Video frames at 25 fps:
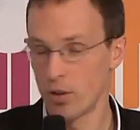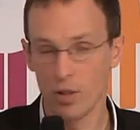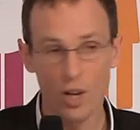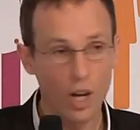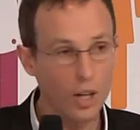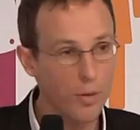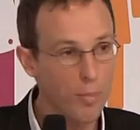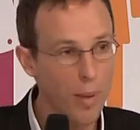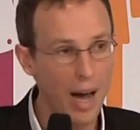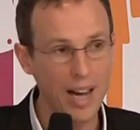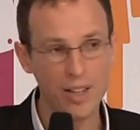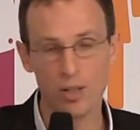
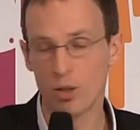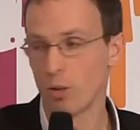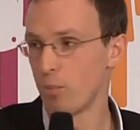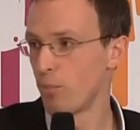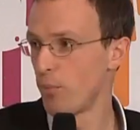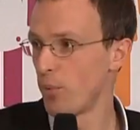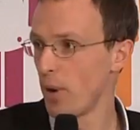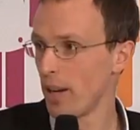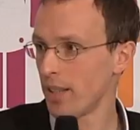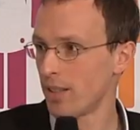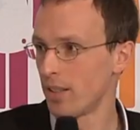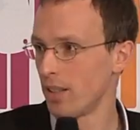Not by
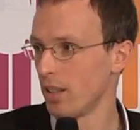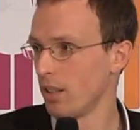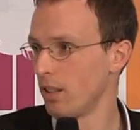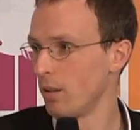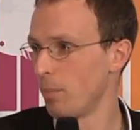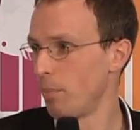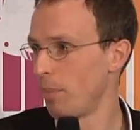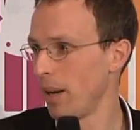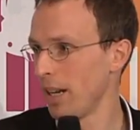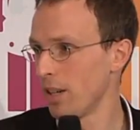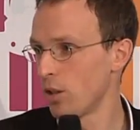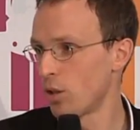suppressing the
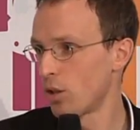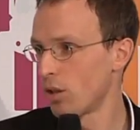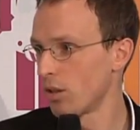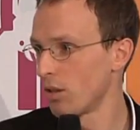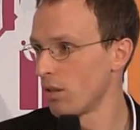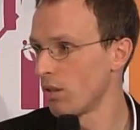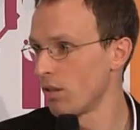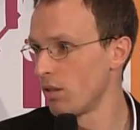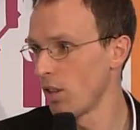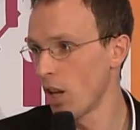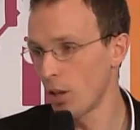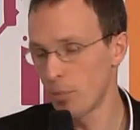
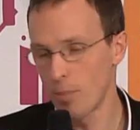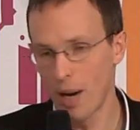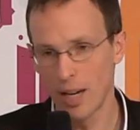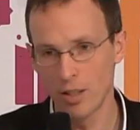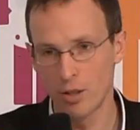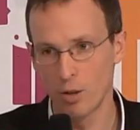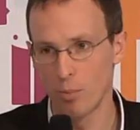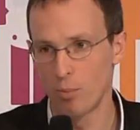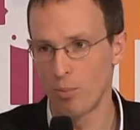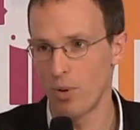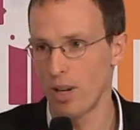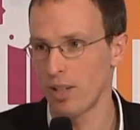pensions, not by
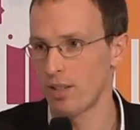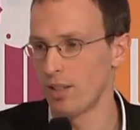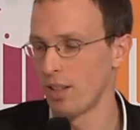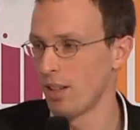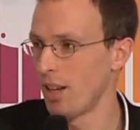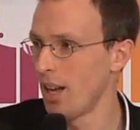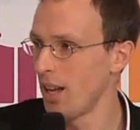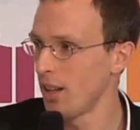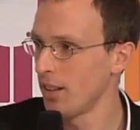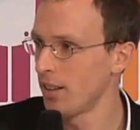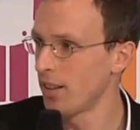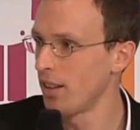suppressing
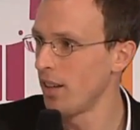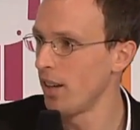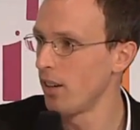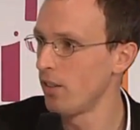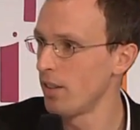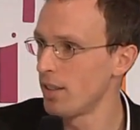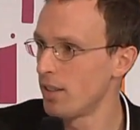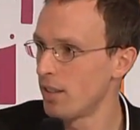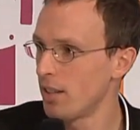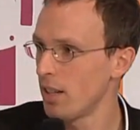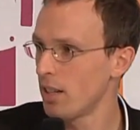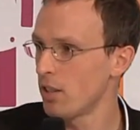healthcare,
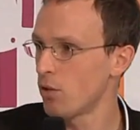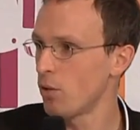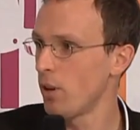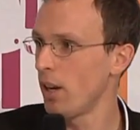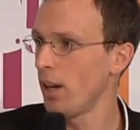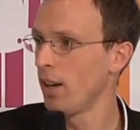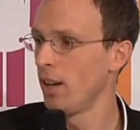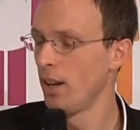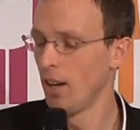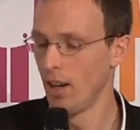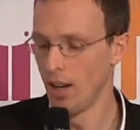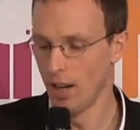
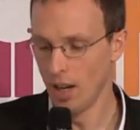etc.,